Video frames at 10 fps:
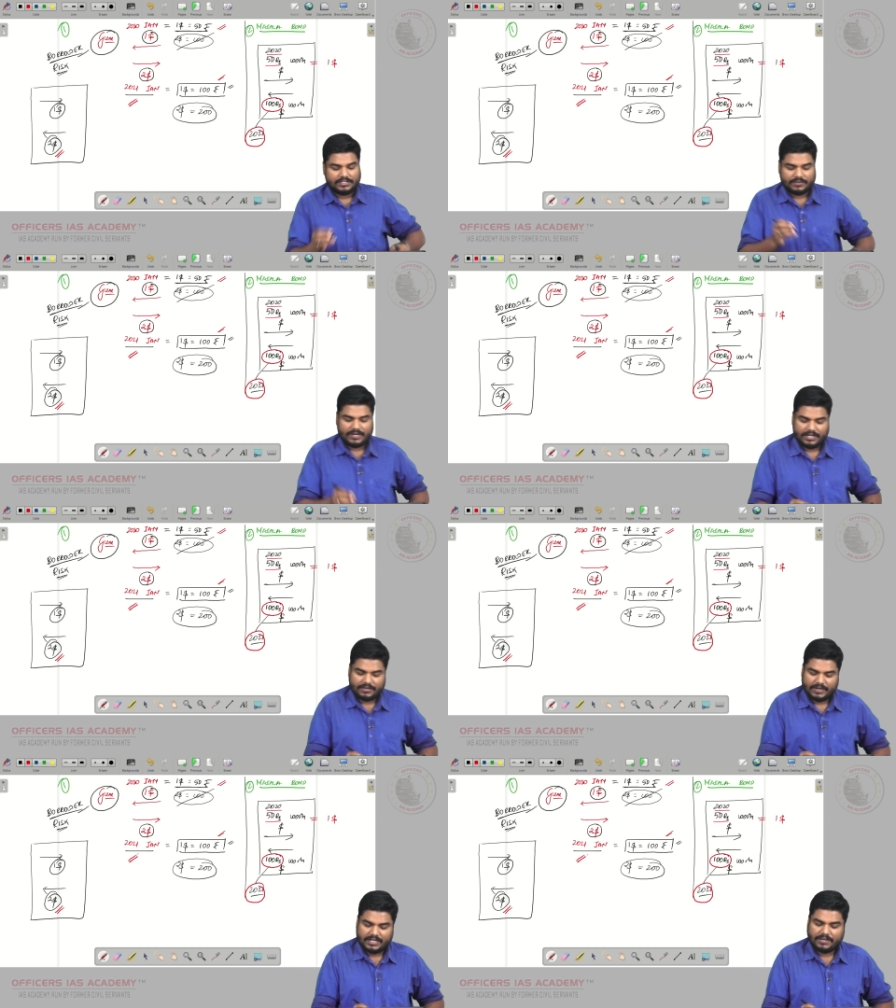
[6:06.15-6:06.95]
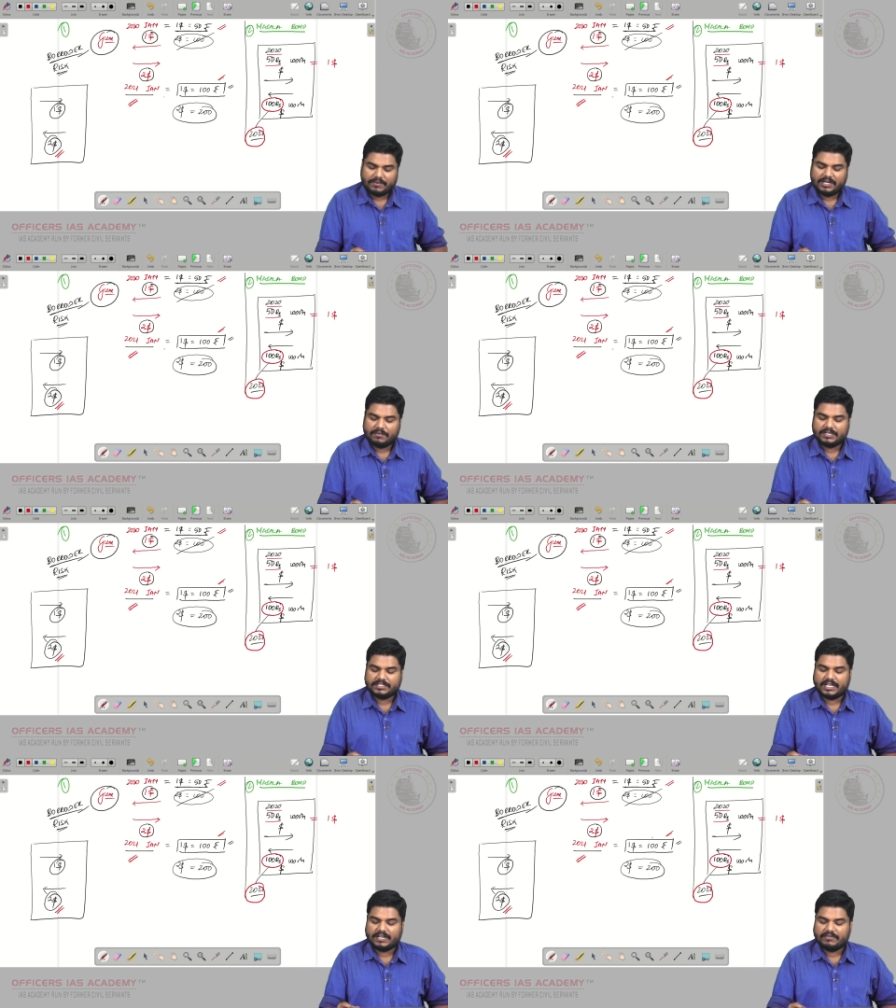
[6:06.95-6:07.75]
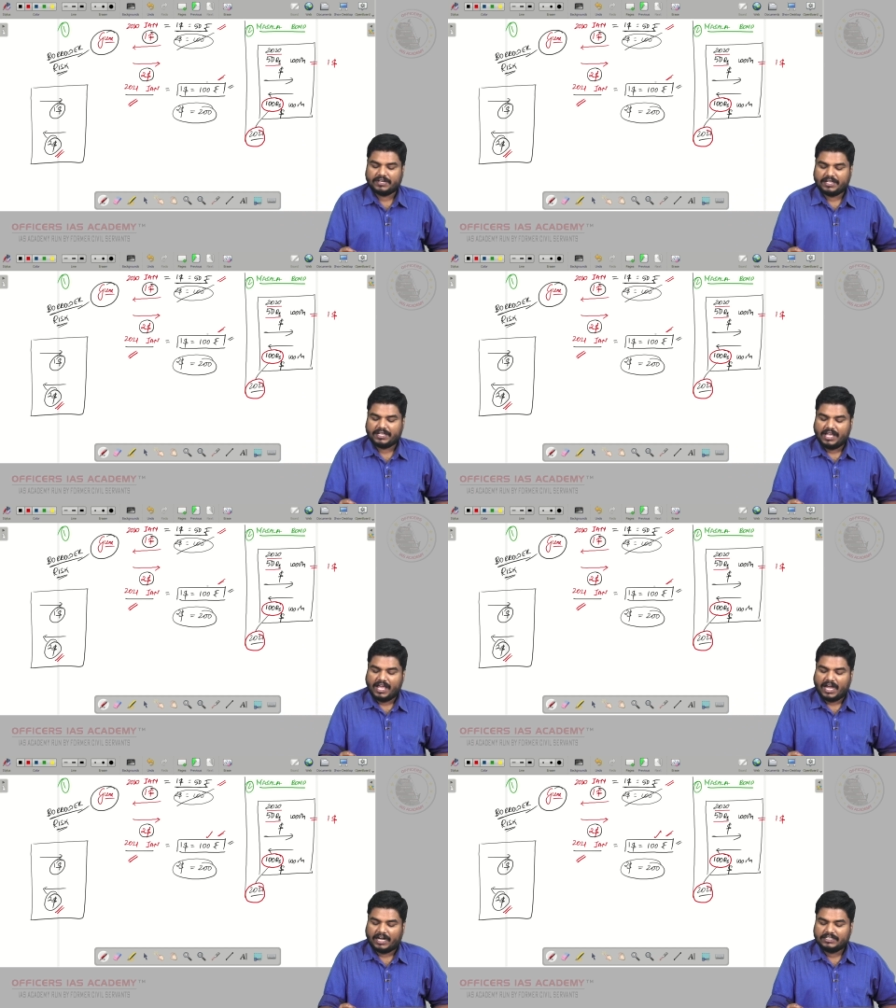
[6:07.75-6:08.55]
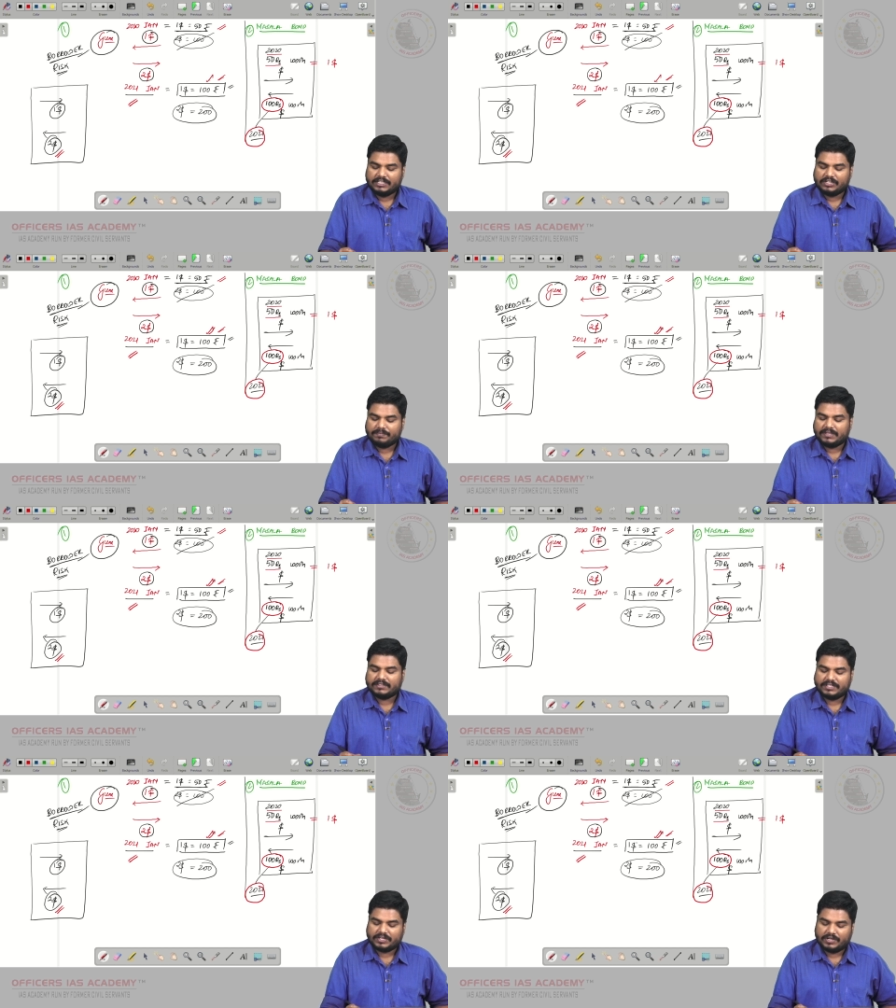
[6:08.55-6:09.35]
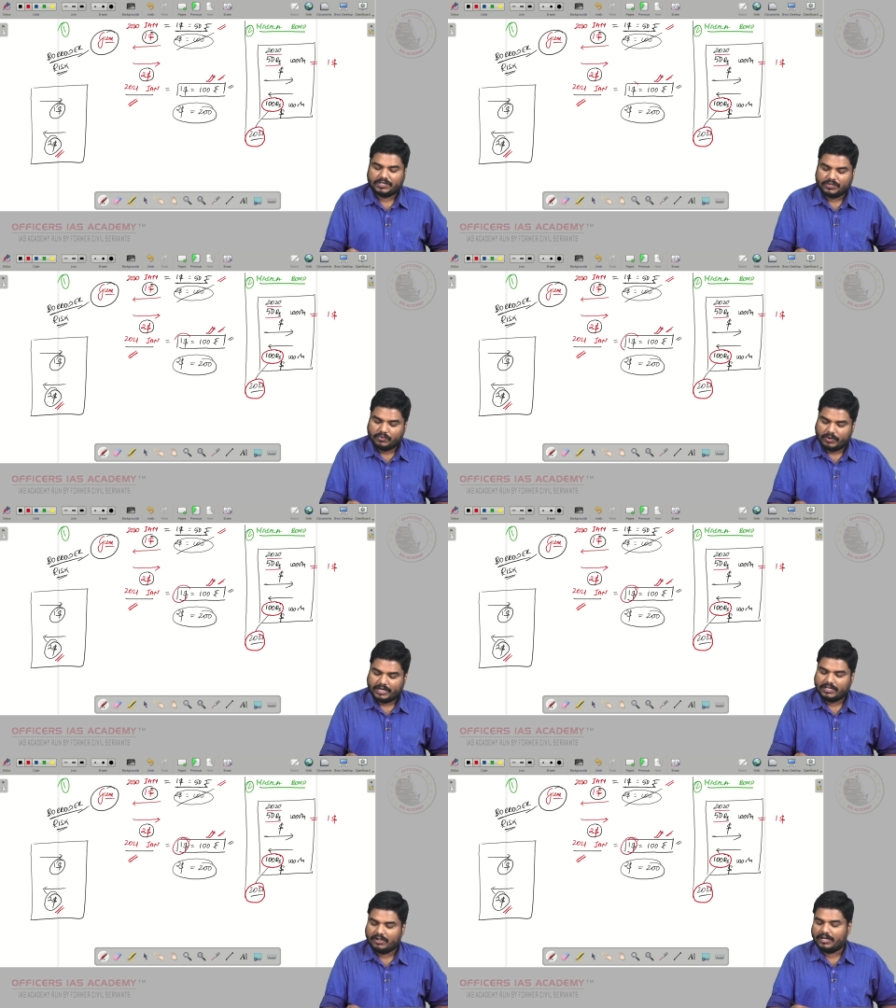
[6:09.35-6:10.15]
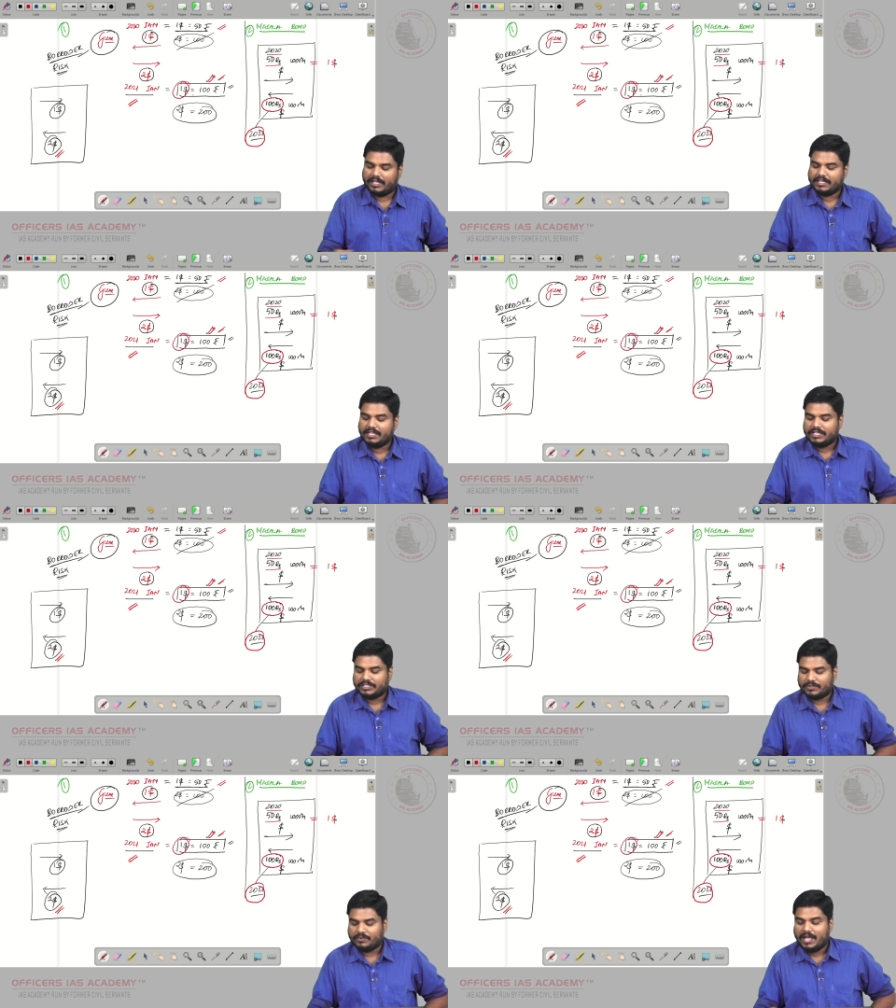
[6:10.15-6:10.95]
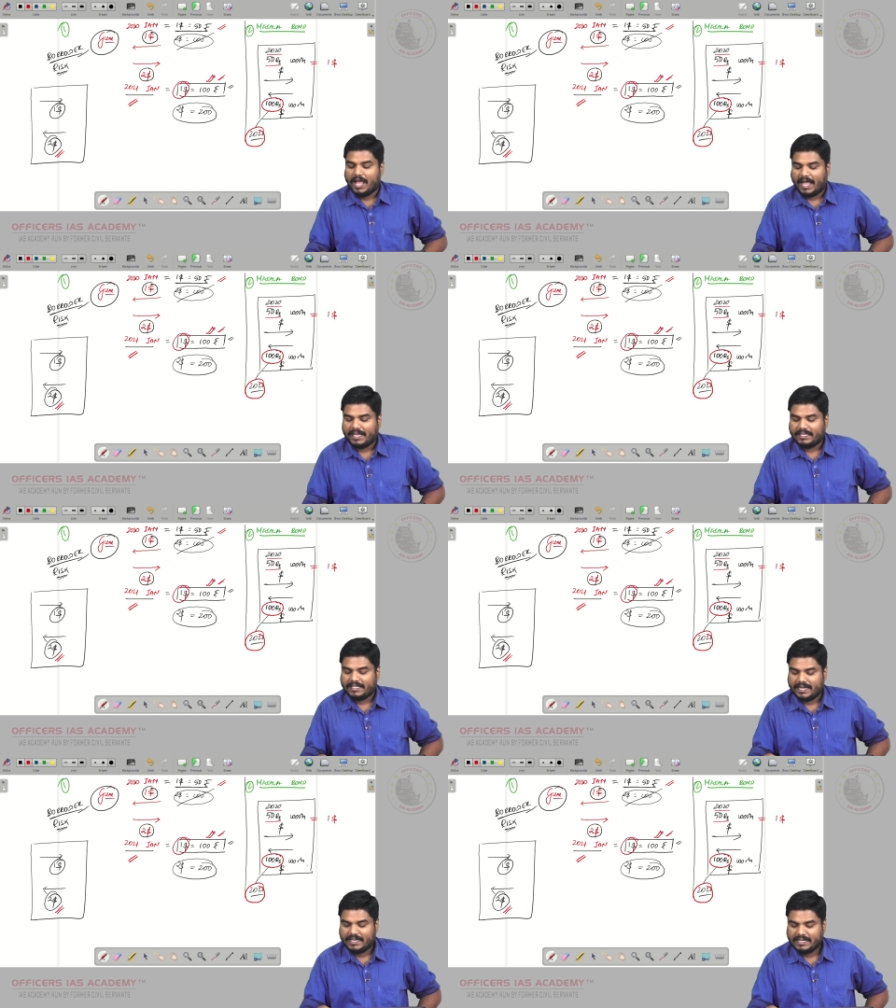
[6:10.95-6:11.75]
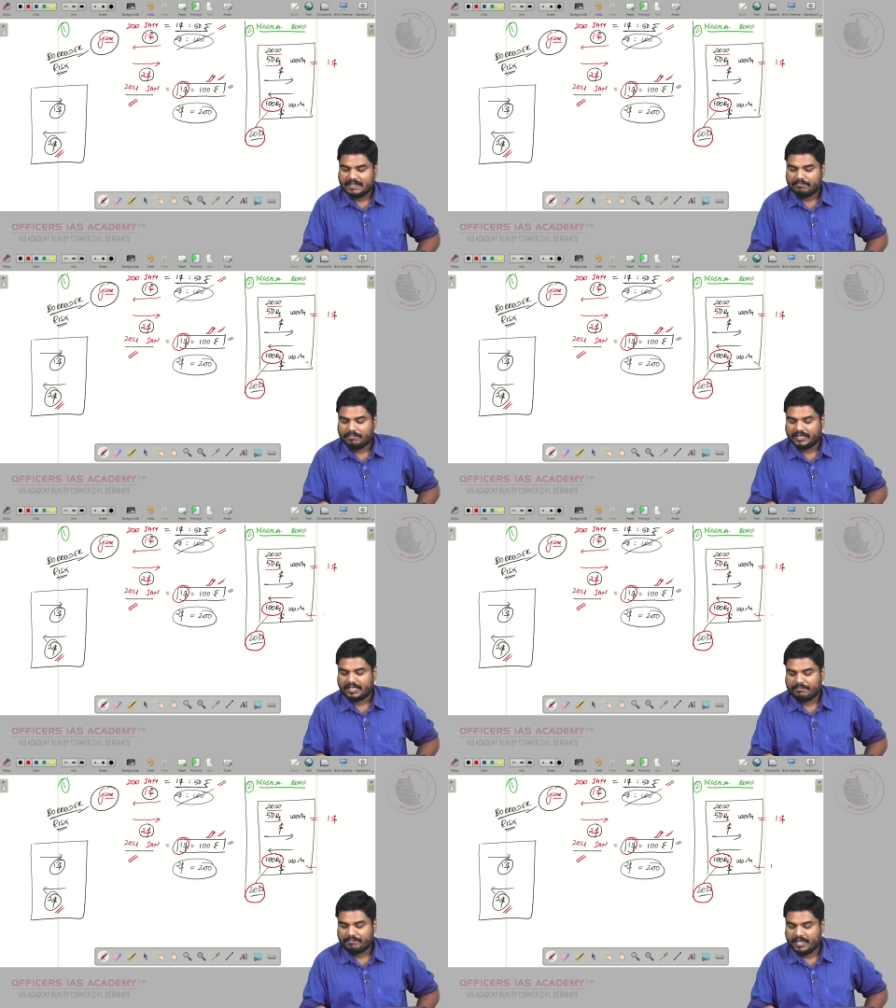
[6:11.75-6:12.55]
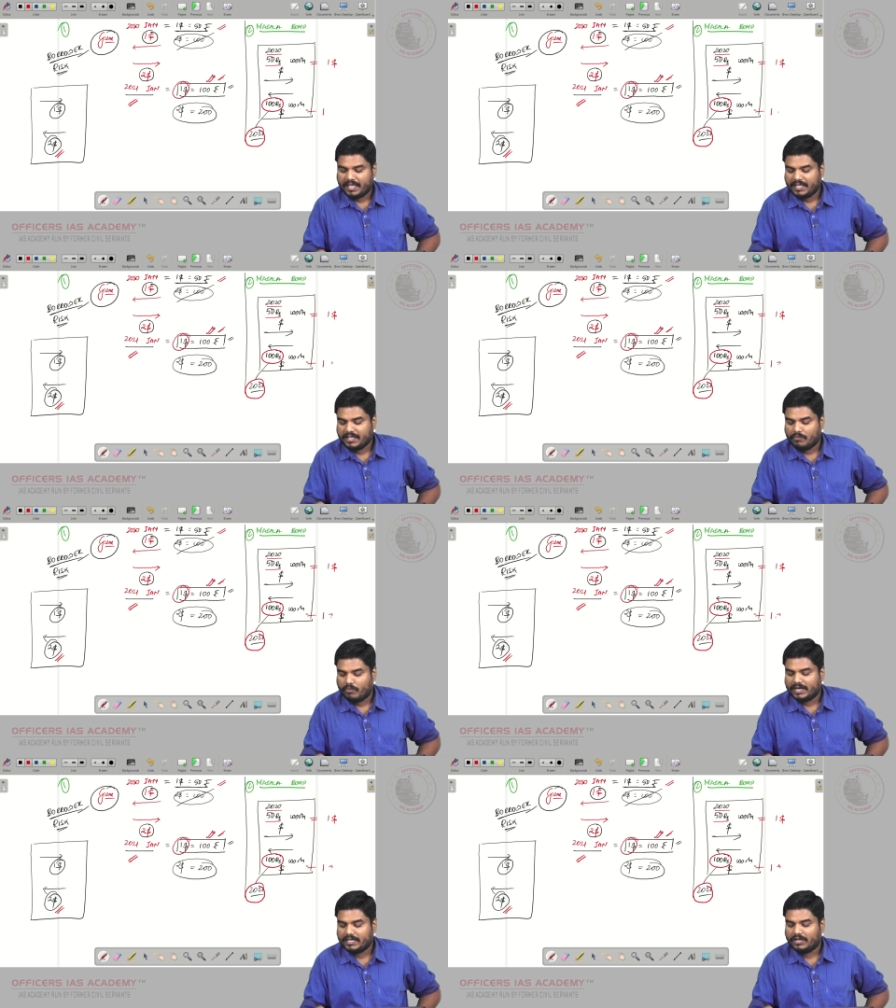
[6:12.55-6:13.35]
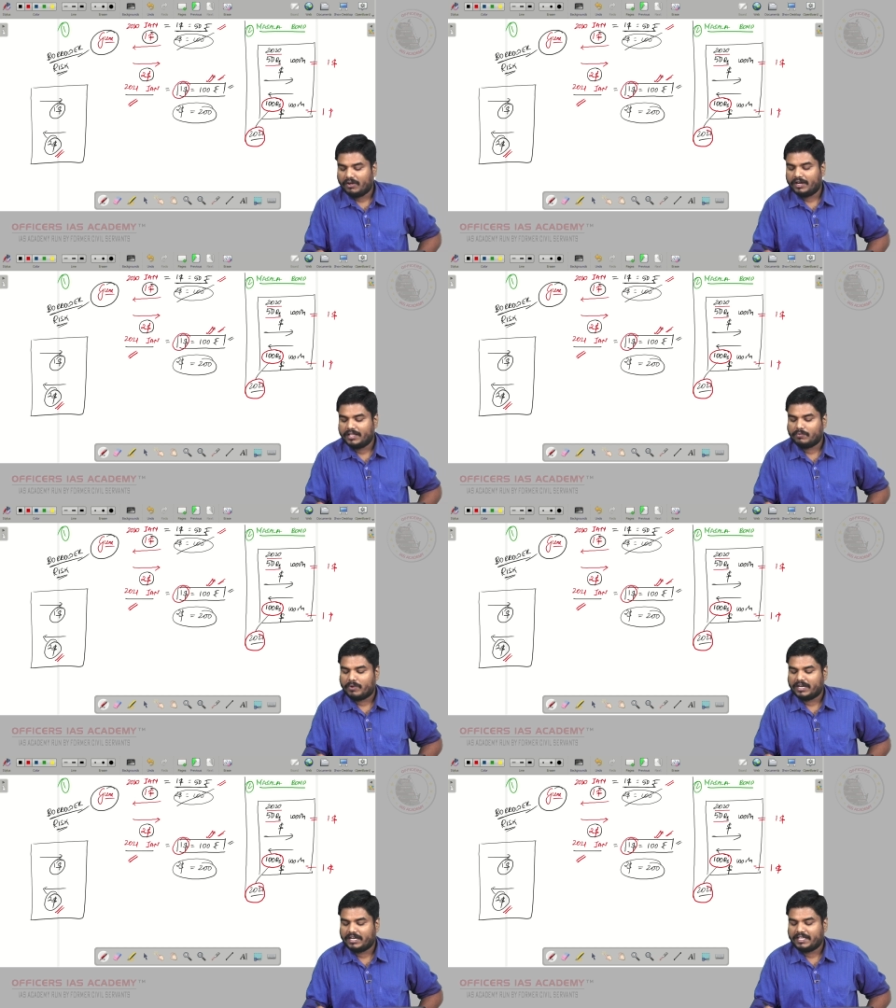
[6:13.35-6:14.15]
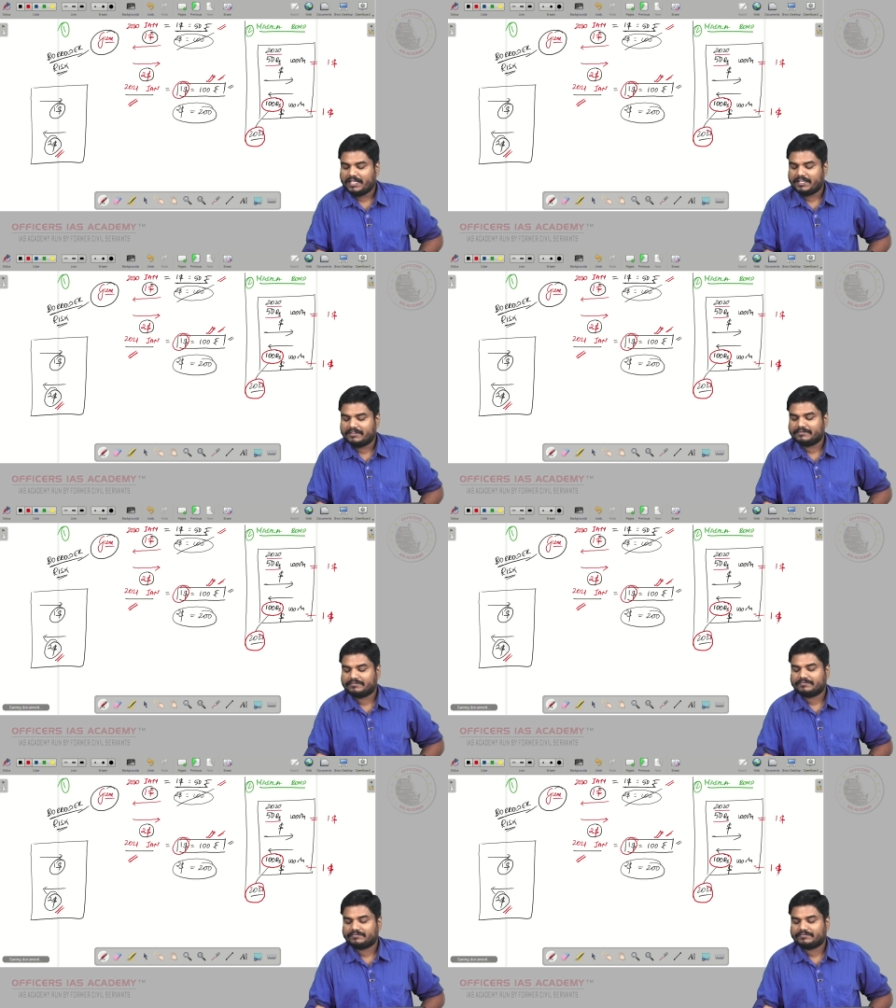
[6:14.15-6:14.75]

So, in 2021 January, 100 rupees is equal to $1. So, I end up repaying $1 only.